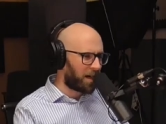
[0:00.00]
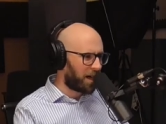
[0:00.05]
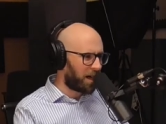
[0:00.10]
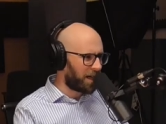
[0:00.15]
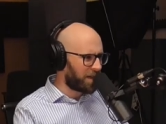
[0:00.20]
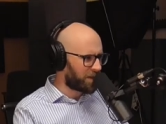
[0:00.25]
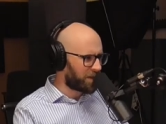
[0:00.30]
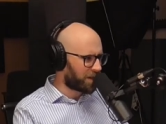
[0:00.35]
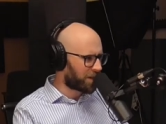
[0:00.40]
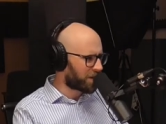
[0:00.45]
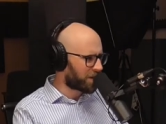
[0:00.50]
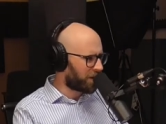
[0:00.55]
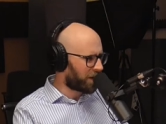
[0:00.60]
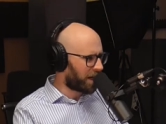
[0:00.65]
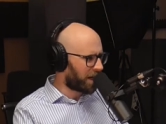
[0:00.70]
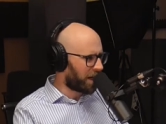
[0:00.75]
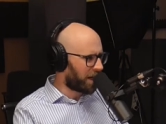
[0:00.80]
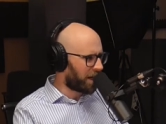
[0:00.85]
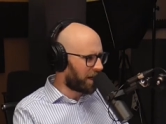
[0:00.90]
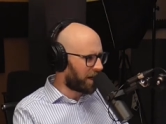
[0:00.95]
I just got
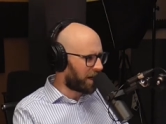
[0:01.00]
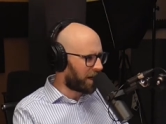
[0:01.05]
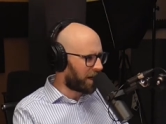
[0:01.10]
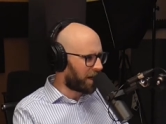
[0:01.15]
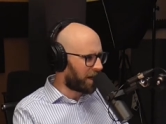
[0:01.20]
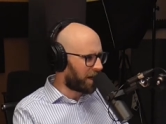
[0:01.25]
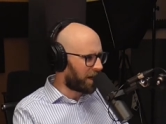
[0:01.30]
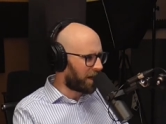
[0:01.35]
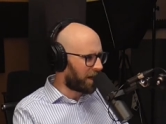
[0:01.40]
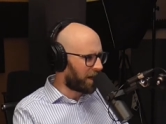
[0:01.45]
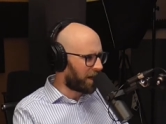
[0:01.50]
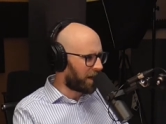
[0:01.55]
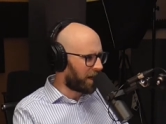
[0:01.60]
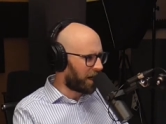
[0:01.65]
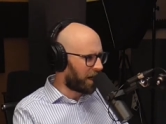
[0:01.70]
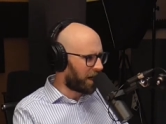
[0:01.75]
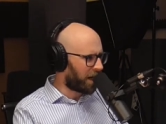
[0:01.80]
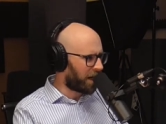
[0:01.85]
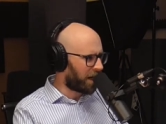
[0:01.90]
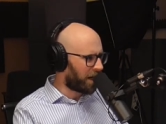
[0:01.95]
a
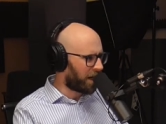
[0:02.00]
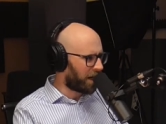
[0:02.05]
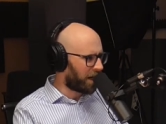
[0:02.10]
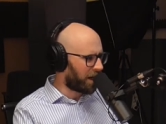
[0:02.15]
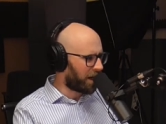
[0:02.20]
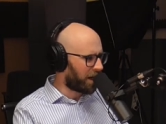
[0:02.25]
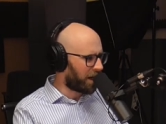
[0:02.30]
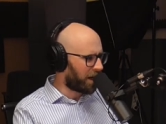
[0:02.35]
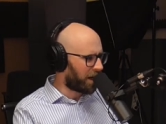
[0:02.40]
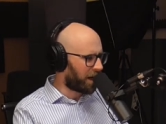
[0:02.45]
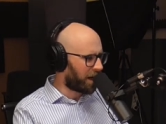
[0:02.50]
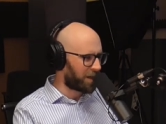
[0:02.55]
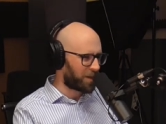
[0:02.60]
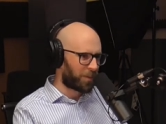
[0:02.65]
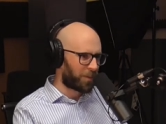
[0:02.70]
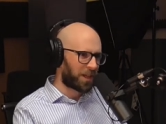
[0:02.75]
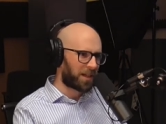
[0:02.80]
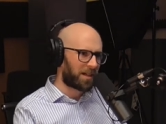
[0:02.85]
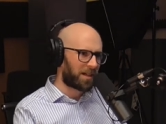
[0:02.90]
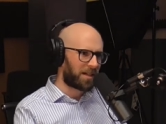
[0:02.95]

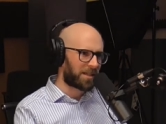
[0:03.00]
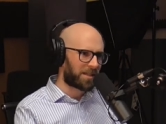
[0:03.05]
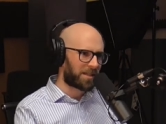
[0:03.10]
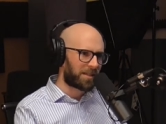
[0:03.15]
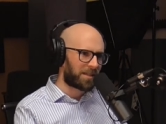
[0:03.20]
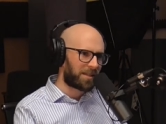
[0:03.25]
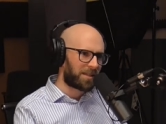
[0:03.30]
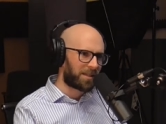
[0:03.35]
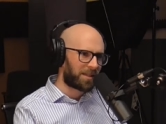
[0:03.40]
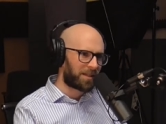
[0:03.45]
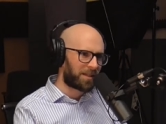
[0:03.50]
hydroponic garden.